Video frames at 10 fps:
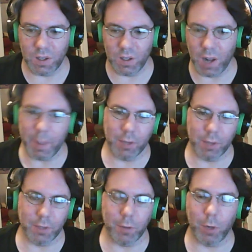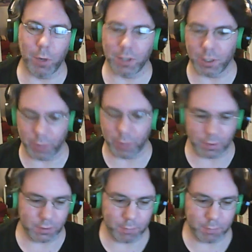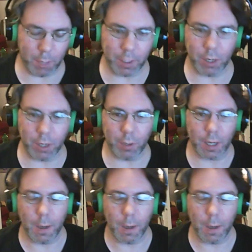mean, there was a few parts I enjoyed. Puppet Yoda,